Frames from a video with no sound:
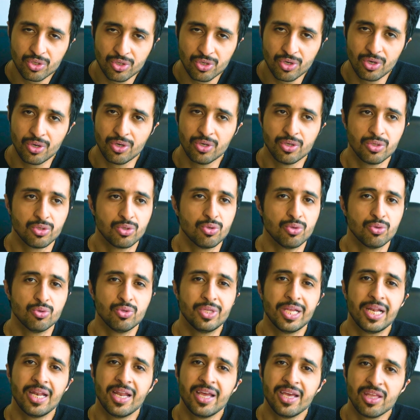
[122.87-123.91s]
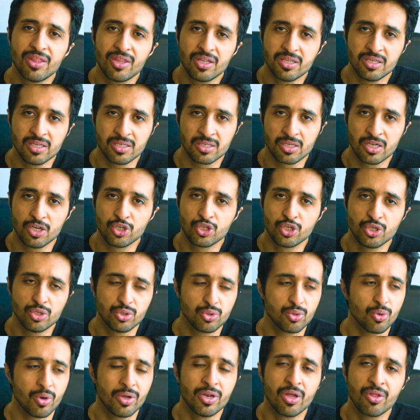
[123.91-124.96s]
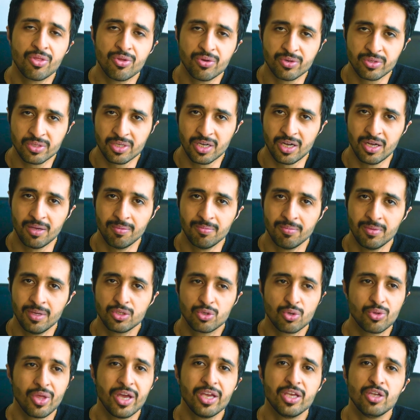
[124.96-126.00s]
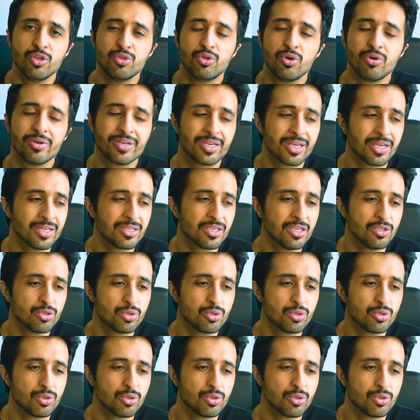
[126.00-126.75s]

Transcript: turn to delay the discussion to another time so that you don't get